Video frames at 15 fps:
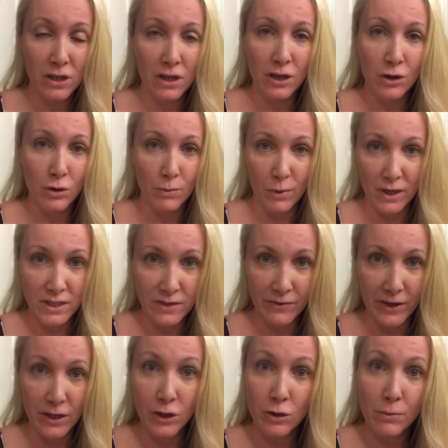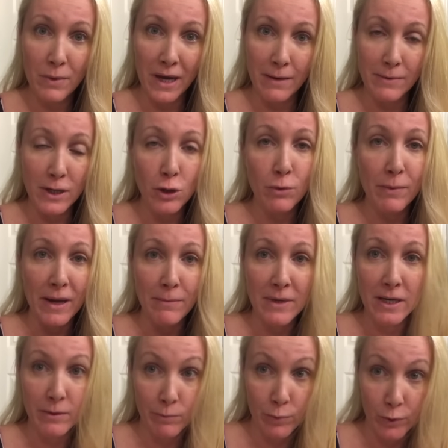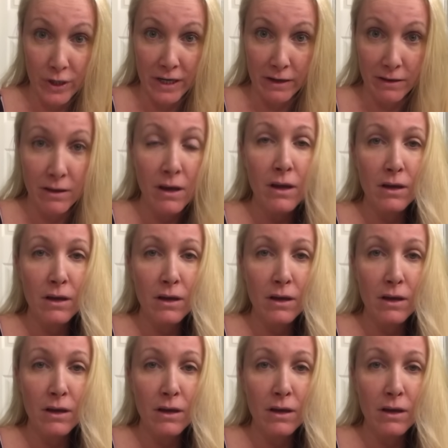that you're breastfeeding your baby can breathe.